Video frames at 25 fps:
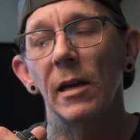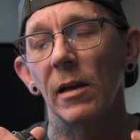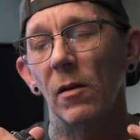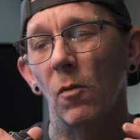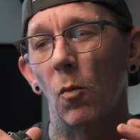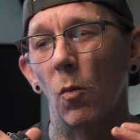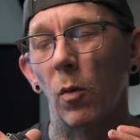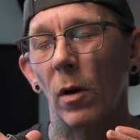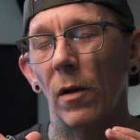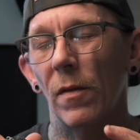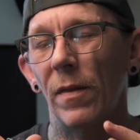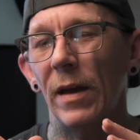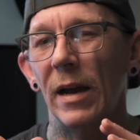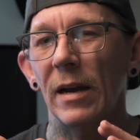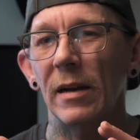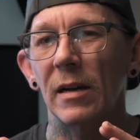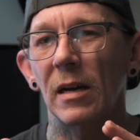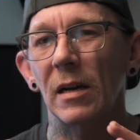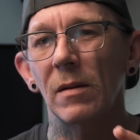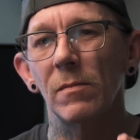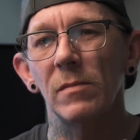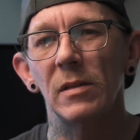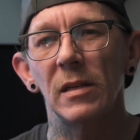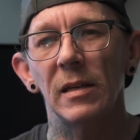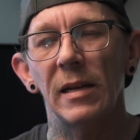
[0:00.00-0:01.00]
Where that
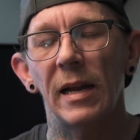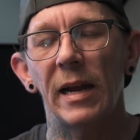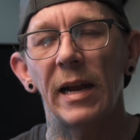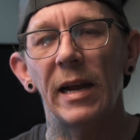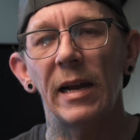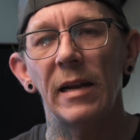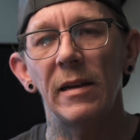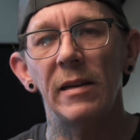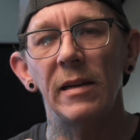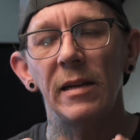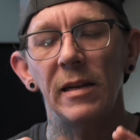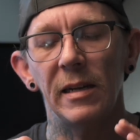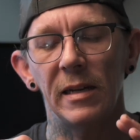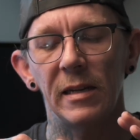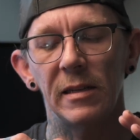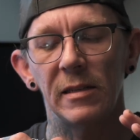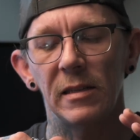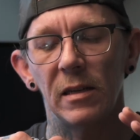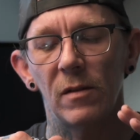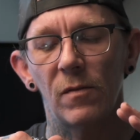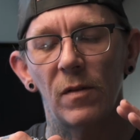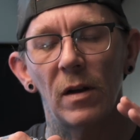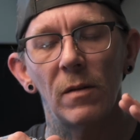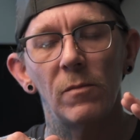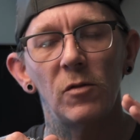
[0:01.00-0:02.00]
comes in handy is
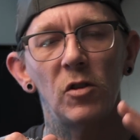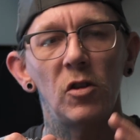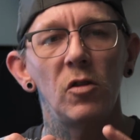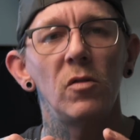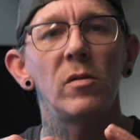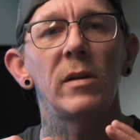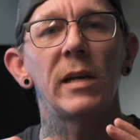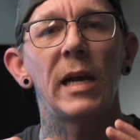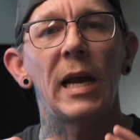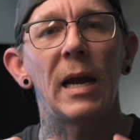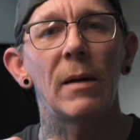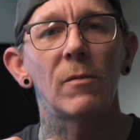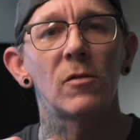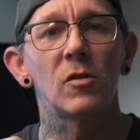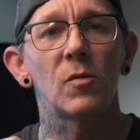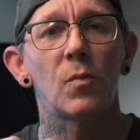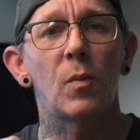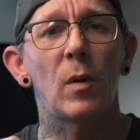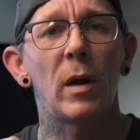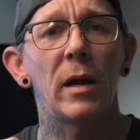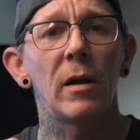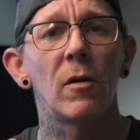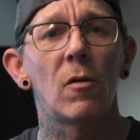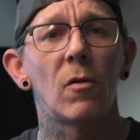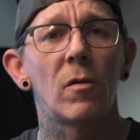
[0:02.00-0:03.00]
if I'm shooting aperture
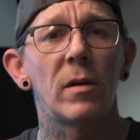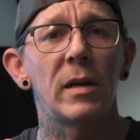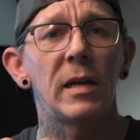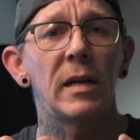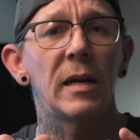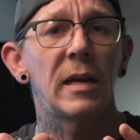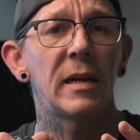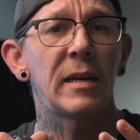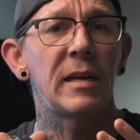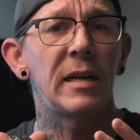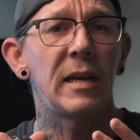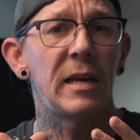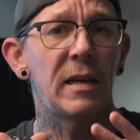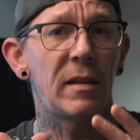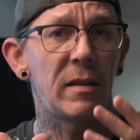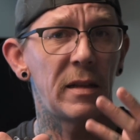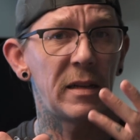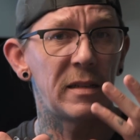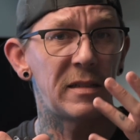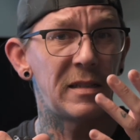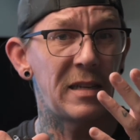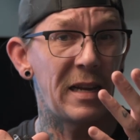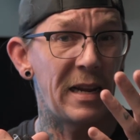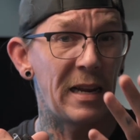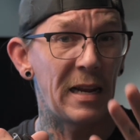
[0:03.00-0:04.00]
priority, again,
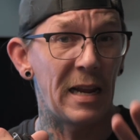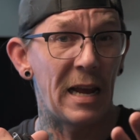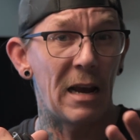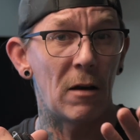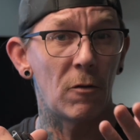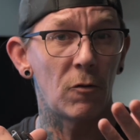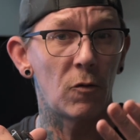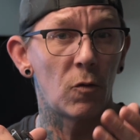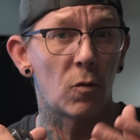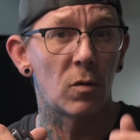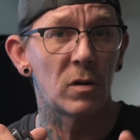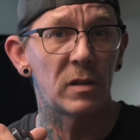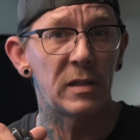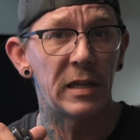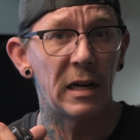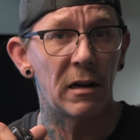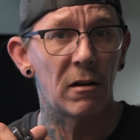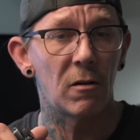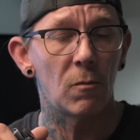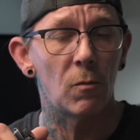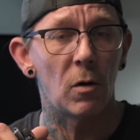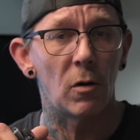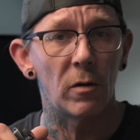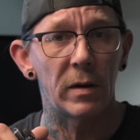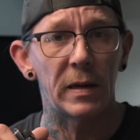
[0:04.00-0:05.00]
let's say an outdoor
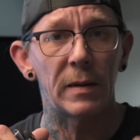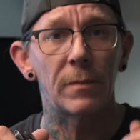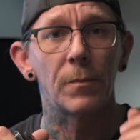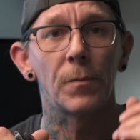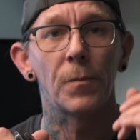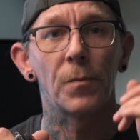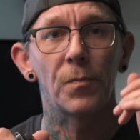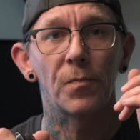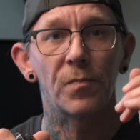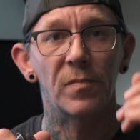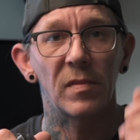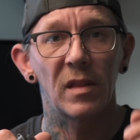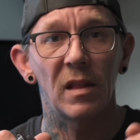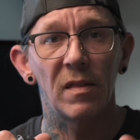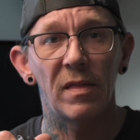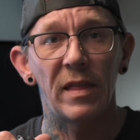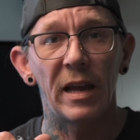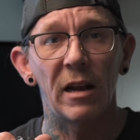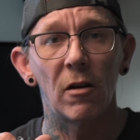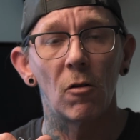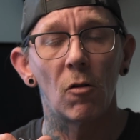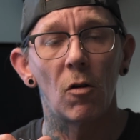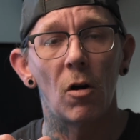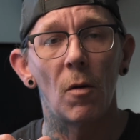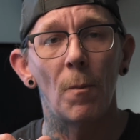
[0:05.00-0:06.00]
ceremony,
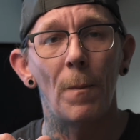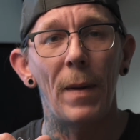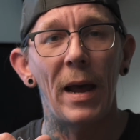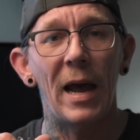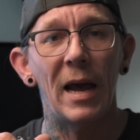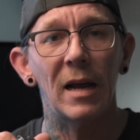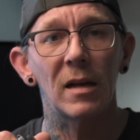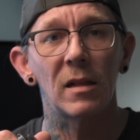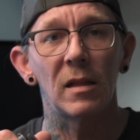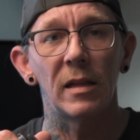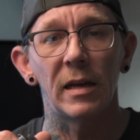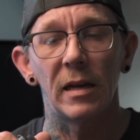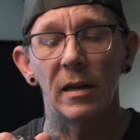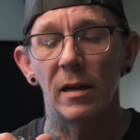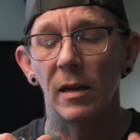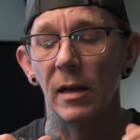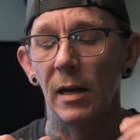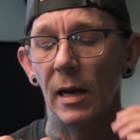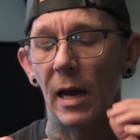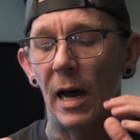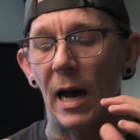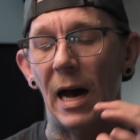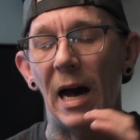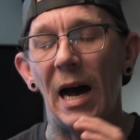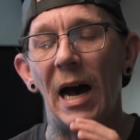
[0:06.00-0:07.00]
they are all backlit.
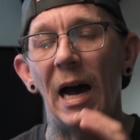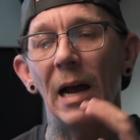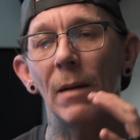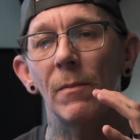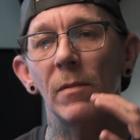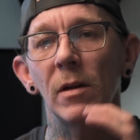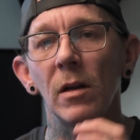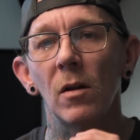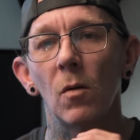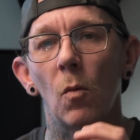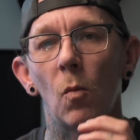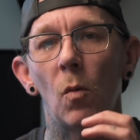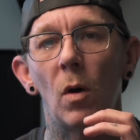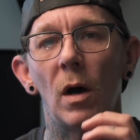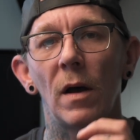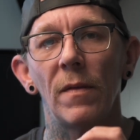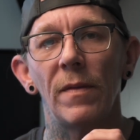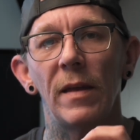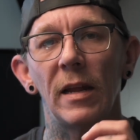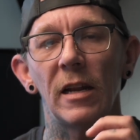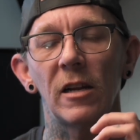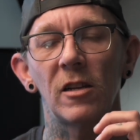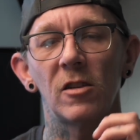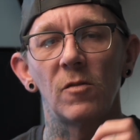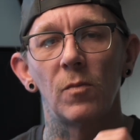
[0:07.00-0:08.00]
I'm gonna want
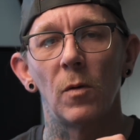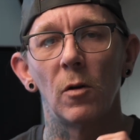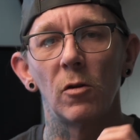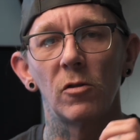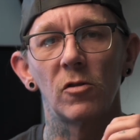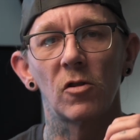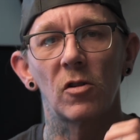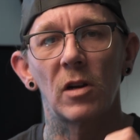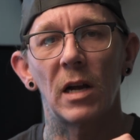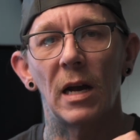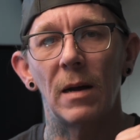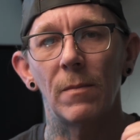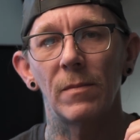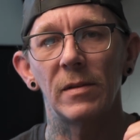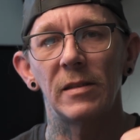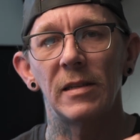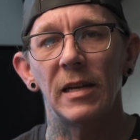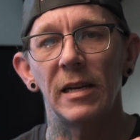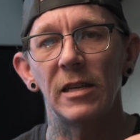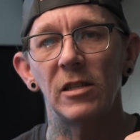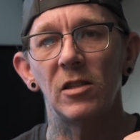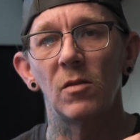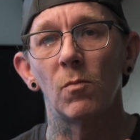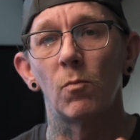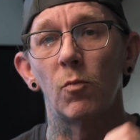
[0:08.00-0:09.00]
that exposure
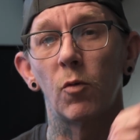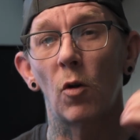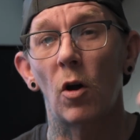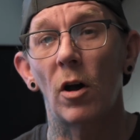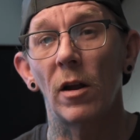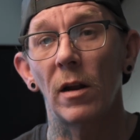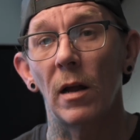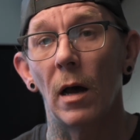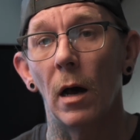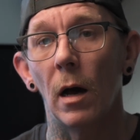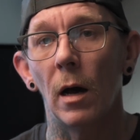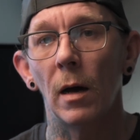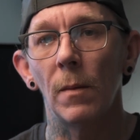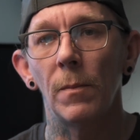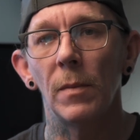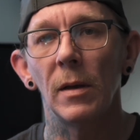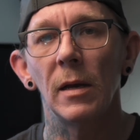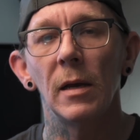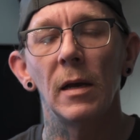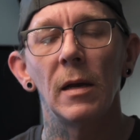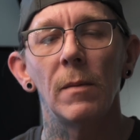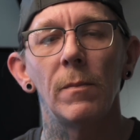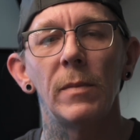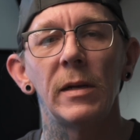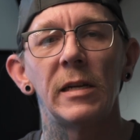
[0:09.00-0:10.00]
compensation brought up
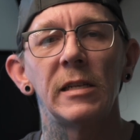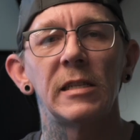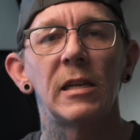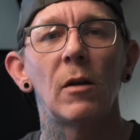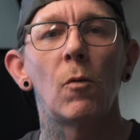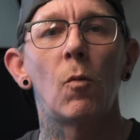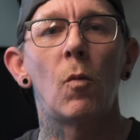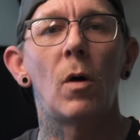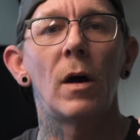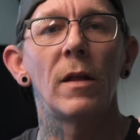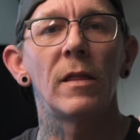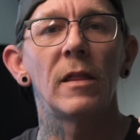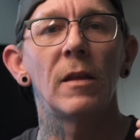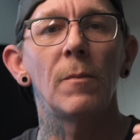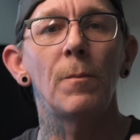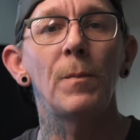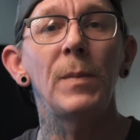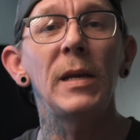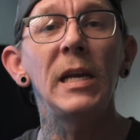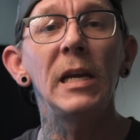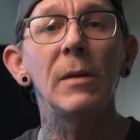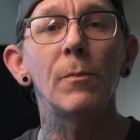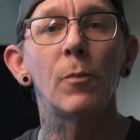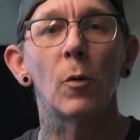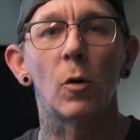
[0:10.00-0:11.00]
because I want the
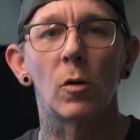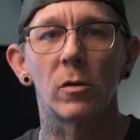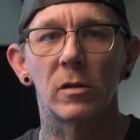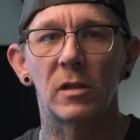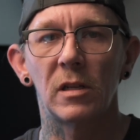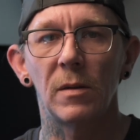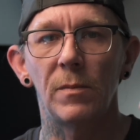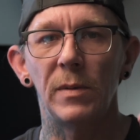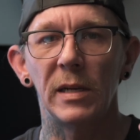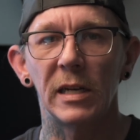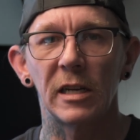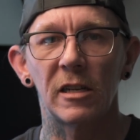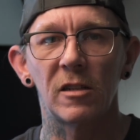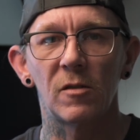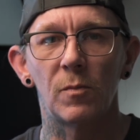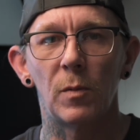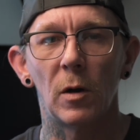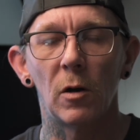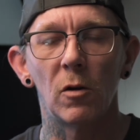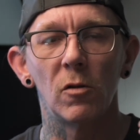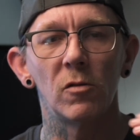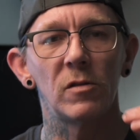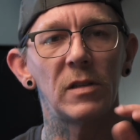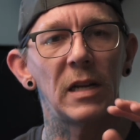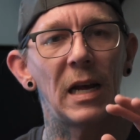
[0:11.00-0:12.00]
people to be
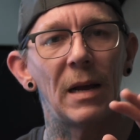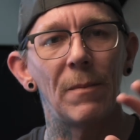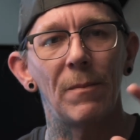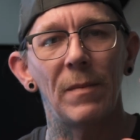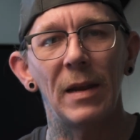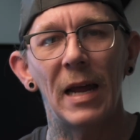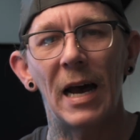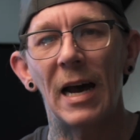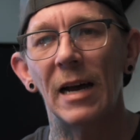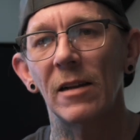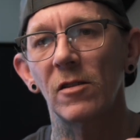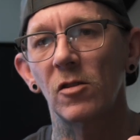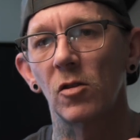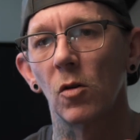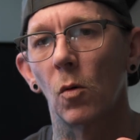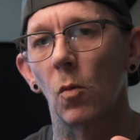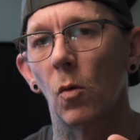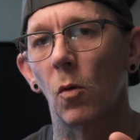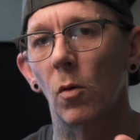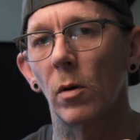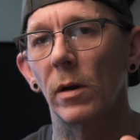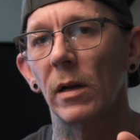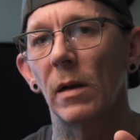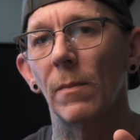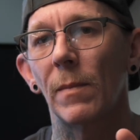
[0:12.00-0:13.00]
exposed. I'm not so
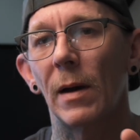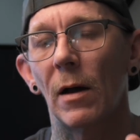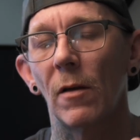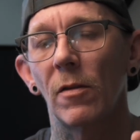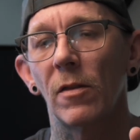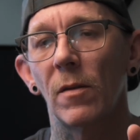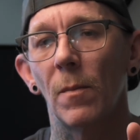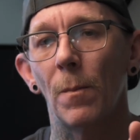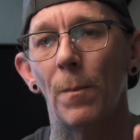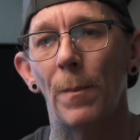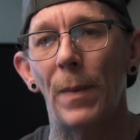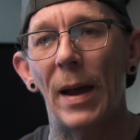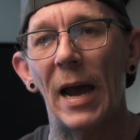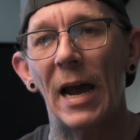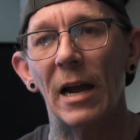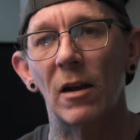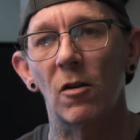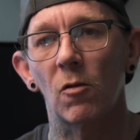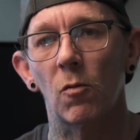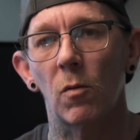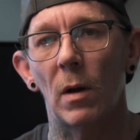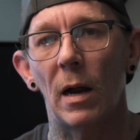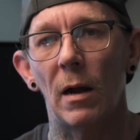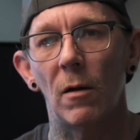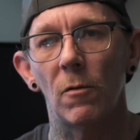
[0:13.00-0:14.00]
worried about the
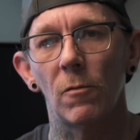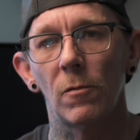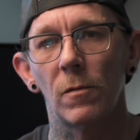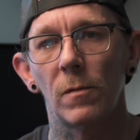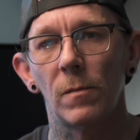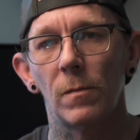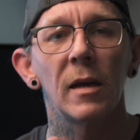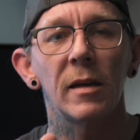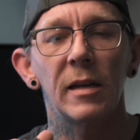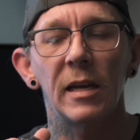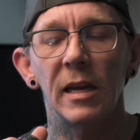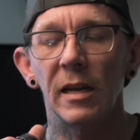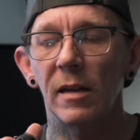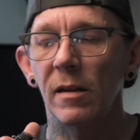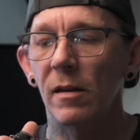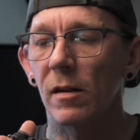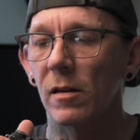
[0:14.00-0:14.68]
background. Again,